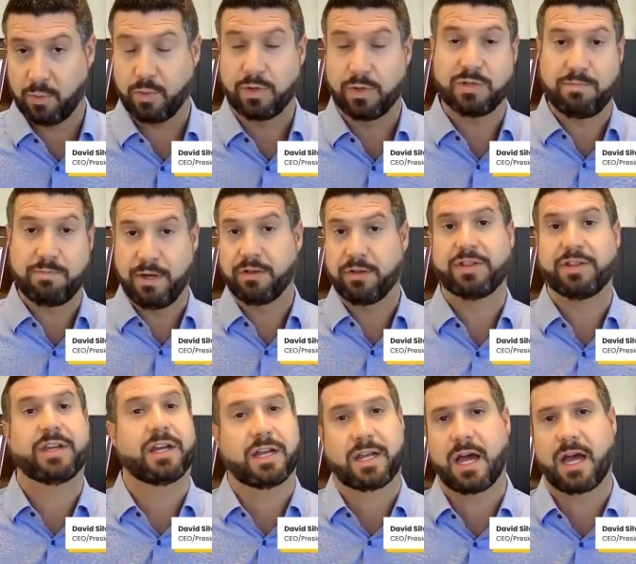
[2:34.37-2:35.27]
was
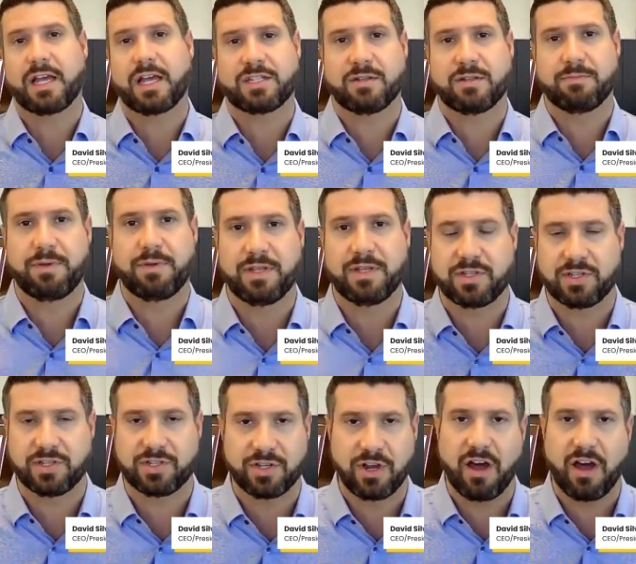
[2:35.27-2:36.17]
building a custom piece
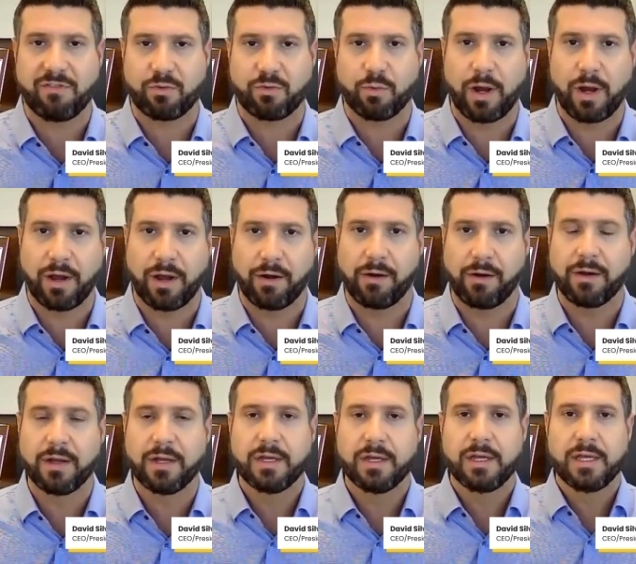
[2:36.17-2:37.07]
of software
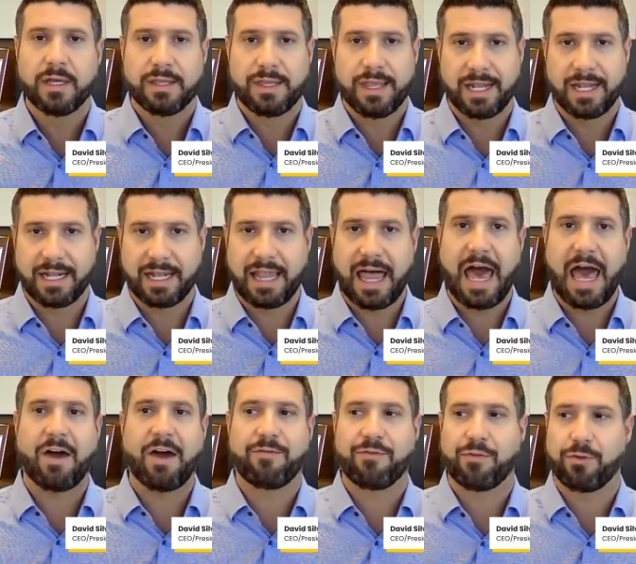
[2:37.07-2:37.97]
that
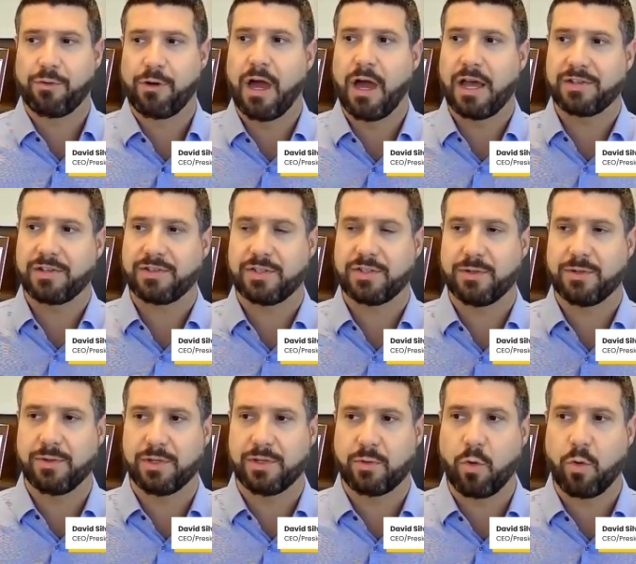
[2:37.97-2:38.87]
allowed for us
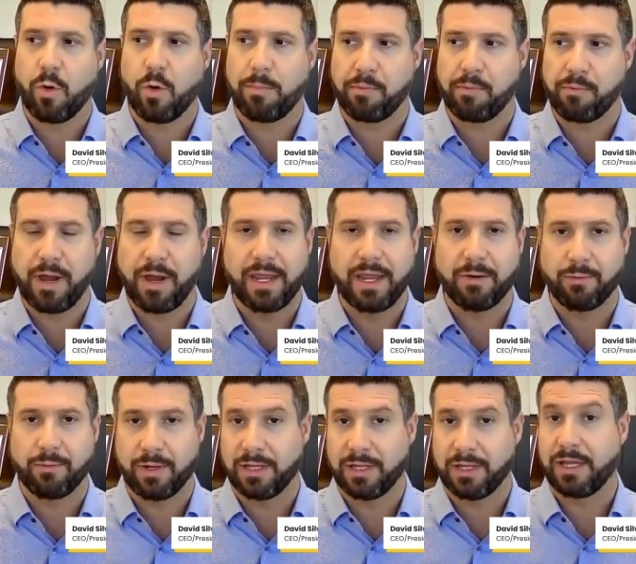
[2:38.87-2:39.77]
to
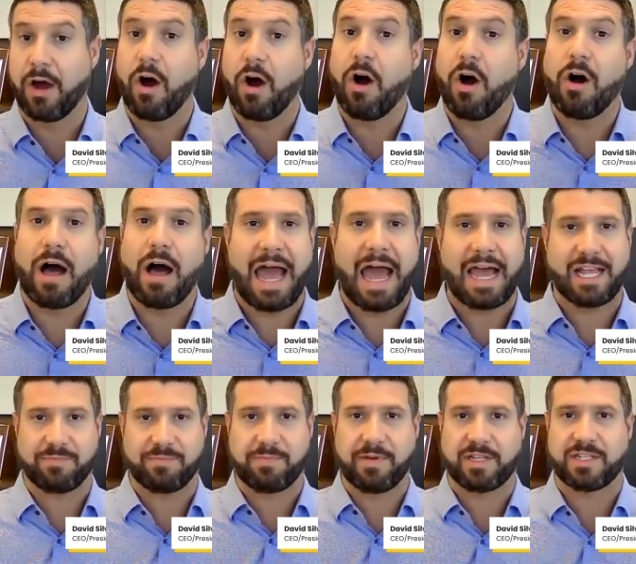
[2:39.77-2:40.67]
incorporate really all
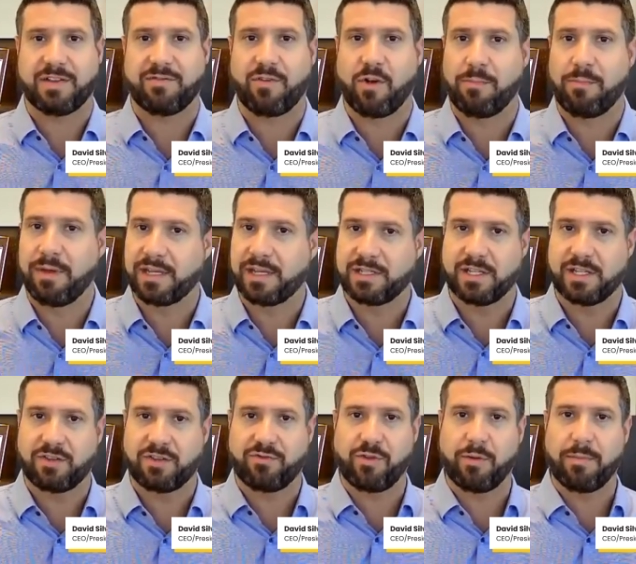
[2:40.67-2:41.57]
aspects of our
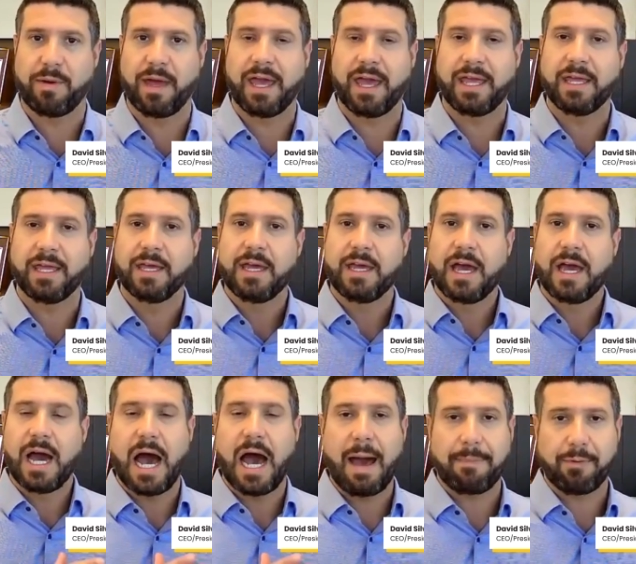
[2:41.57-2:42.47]
business from a
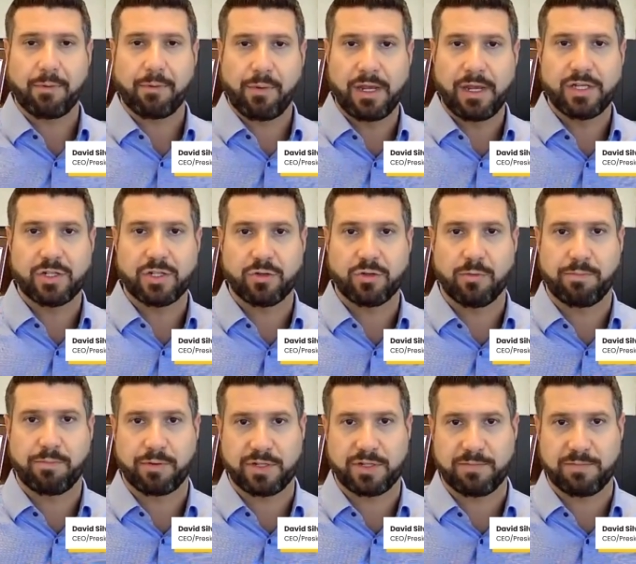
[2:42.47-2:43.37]

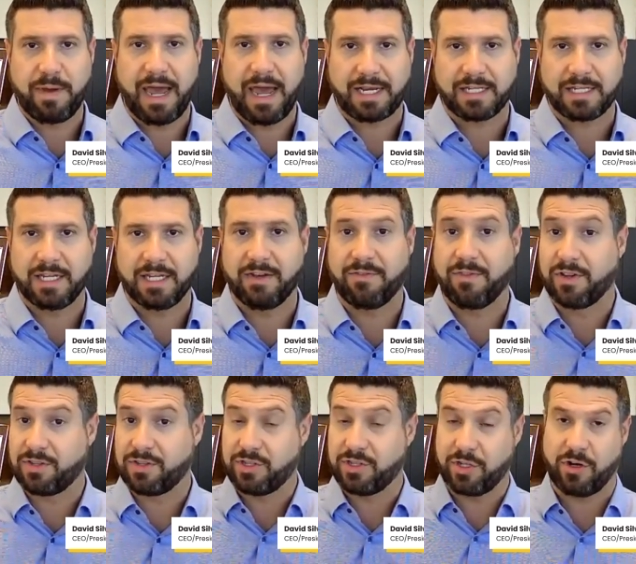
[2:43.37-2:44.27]
operational perspective,
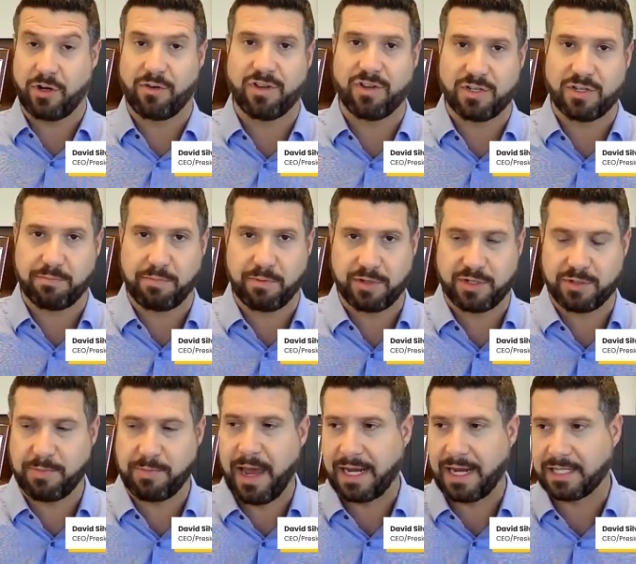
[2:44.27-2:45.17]
a service
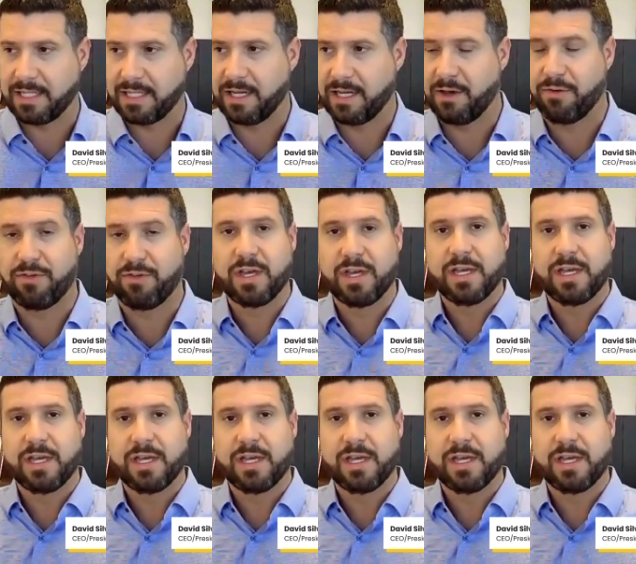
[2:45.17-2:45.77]
perspective,